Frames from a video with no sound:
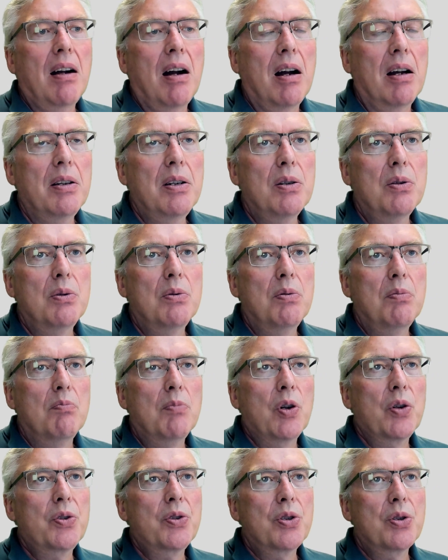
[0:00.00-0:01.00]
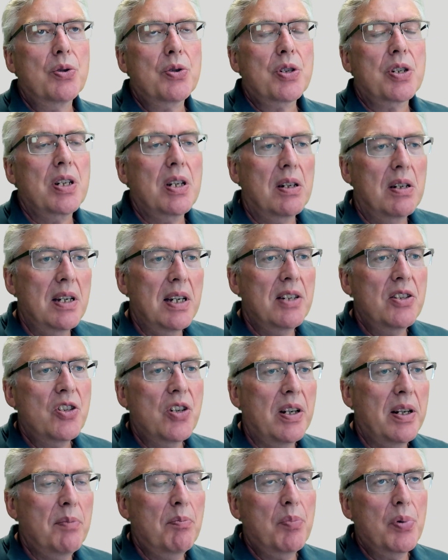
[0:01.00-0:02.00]
I/O modules,
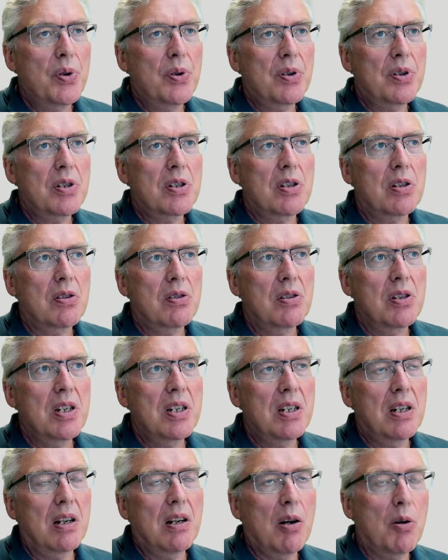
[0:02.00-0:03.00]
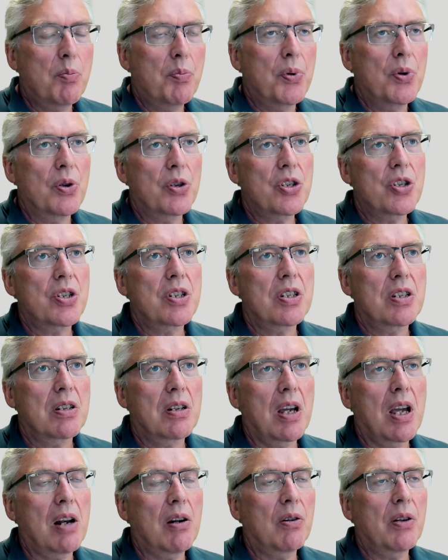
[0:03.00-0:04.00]
digital input, digital outputs,
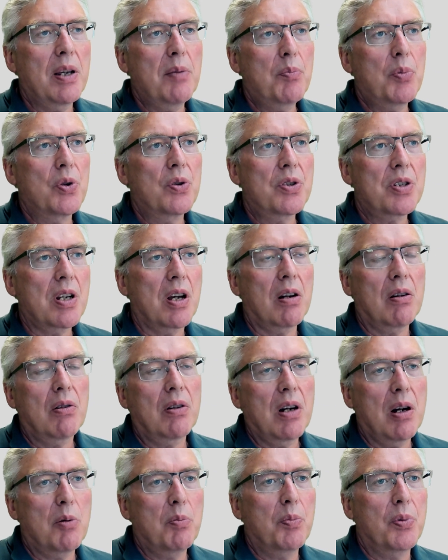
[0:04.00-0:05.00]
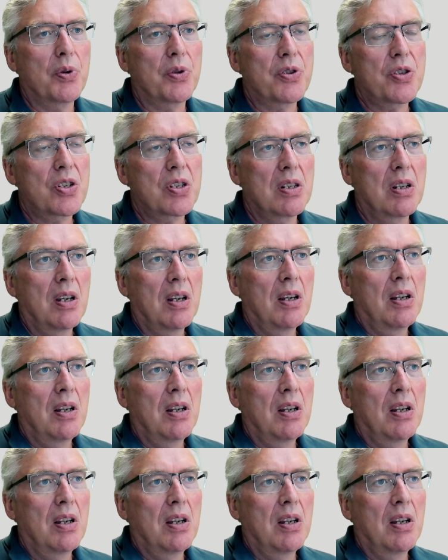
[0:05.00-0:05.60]
analog inputs, analog outputs.